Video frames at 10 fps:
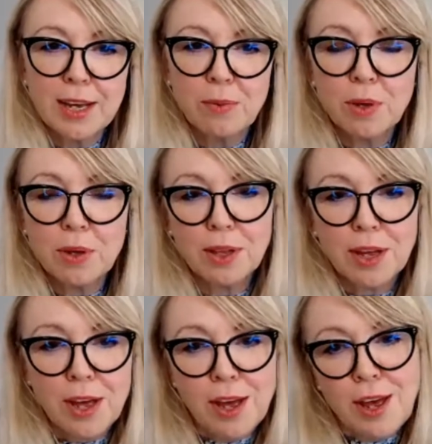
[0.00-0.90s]
Well,
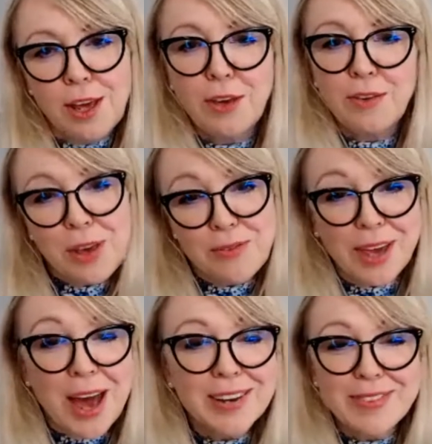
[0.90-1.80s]
you've
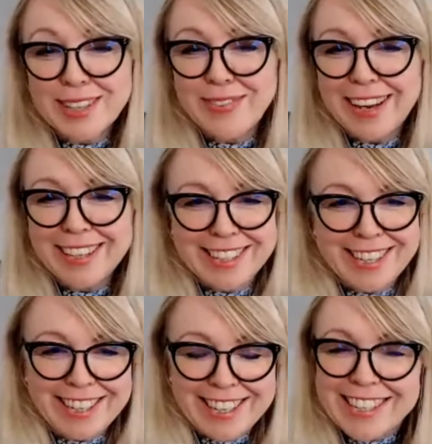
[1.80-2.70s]
kind of explained
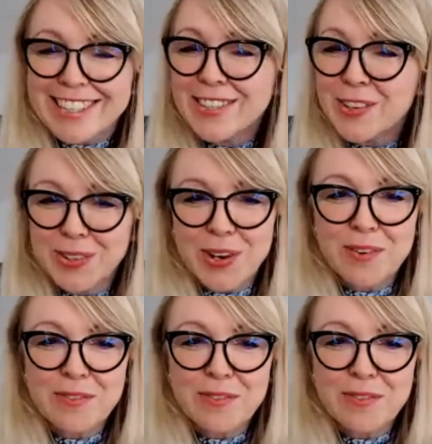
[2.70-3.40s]
it sort of.